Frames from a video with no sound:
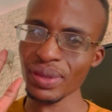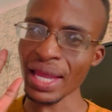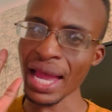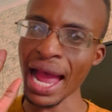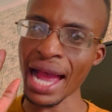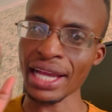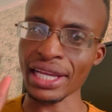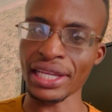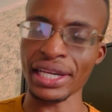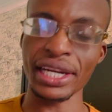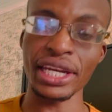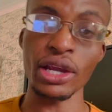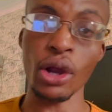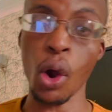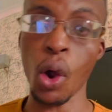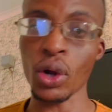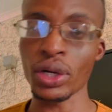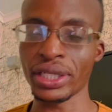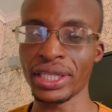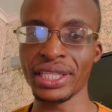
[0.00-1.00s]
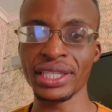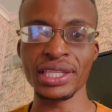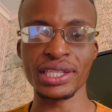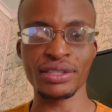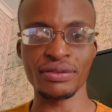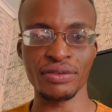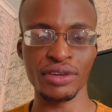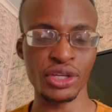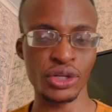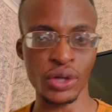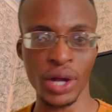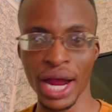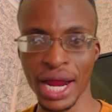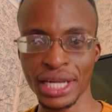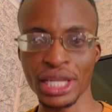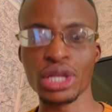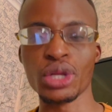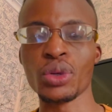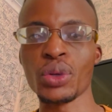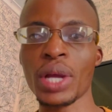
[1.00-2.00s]
agree on in this video.
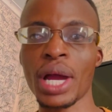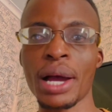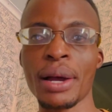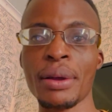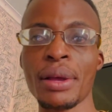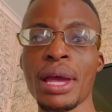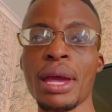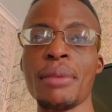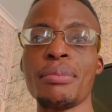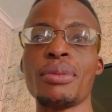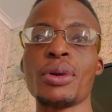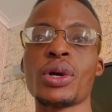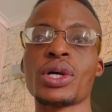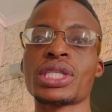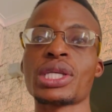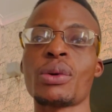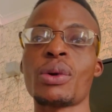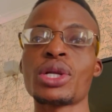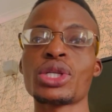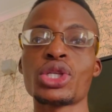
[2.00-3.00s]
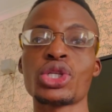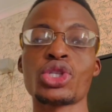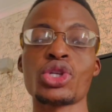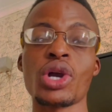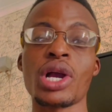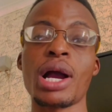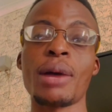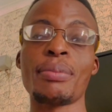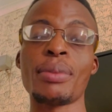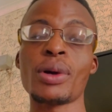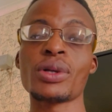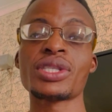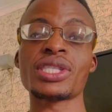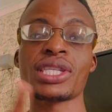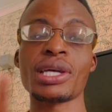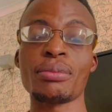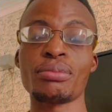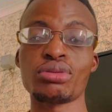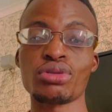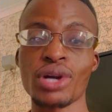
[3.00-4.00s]
Hallelujah because I want to talk about
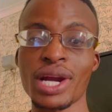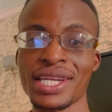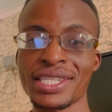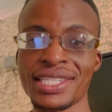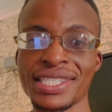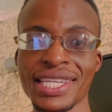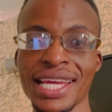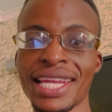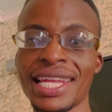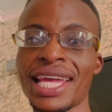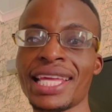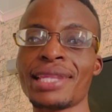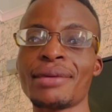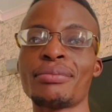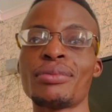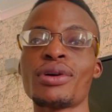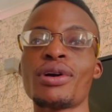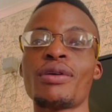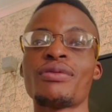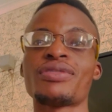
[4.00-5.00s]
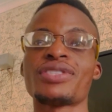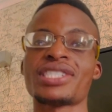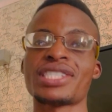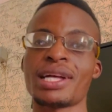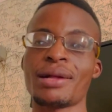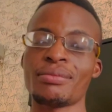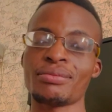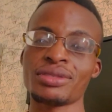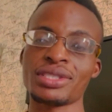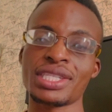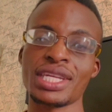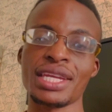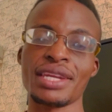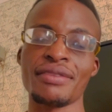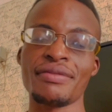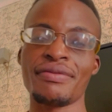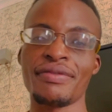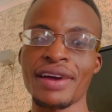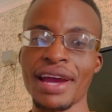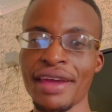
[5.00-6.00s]
surprises. I like the book of Psalms
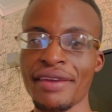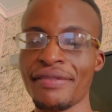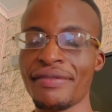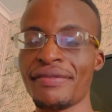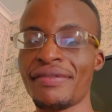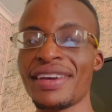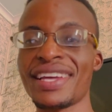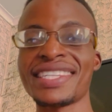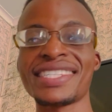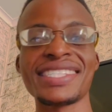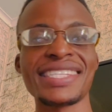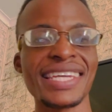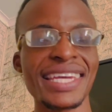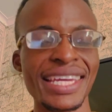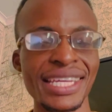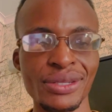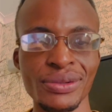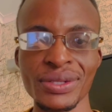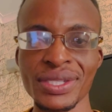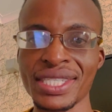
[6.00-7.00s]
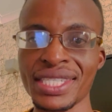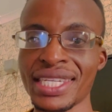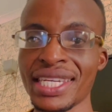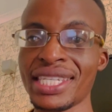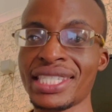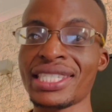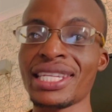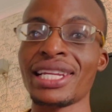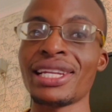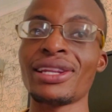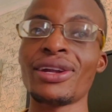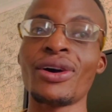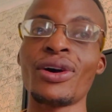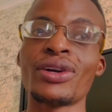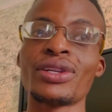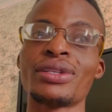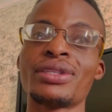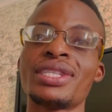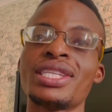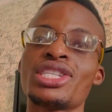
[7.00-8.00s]
35 verse 8 which says the
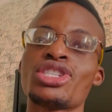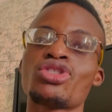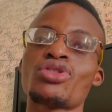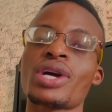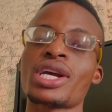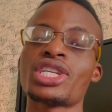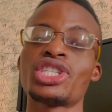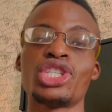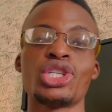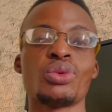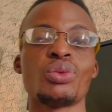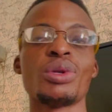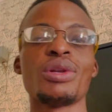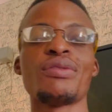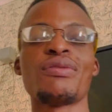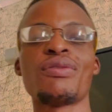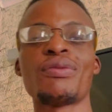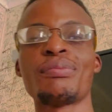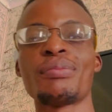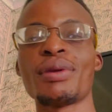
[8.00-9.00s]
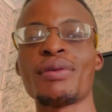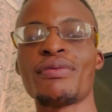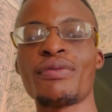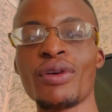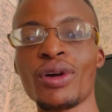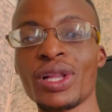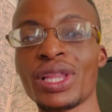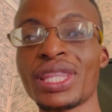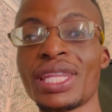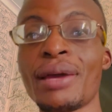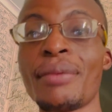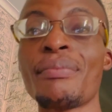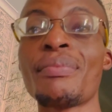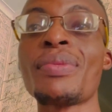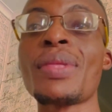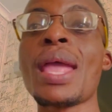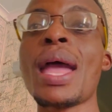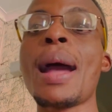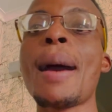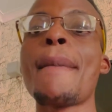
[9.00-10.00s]
Lord destruction will befall them
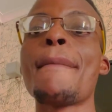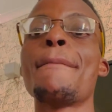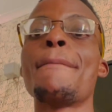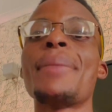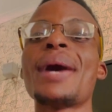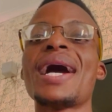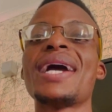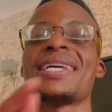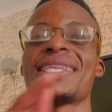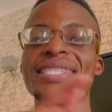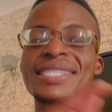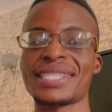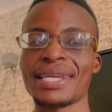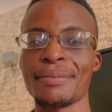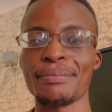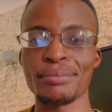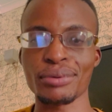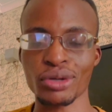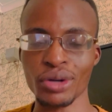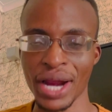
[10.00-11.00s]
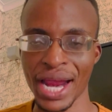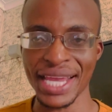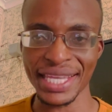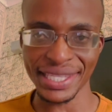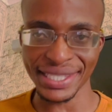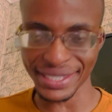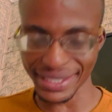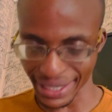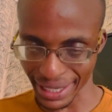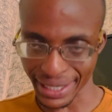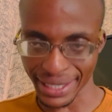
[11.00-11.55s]
by surprise.